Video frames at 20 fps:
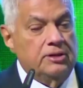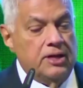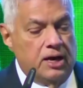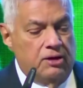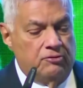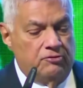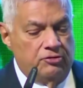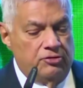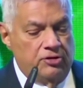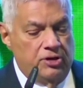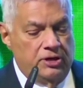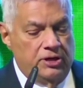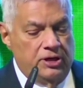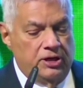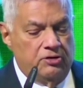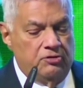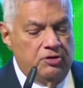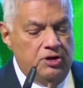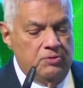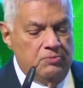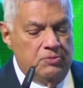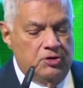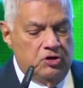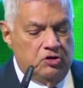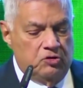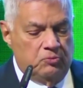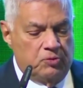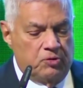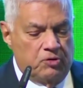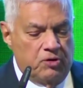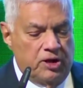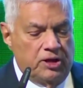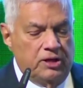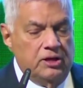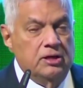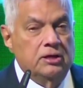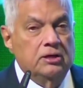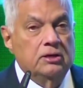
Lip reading: there was an agreement to provide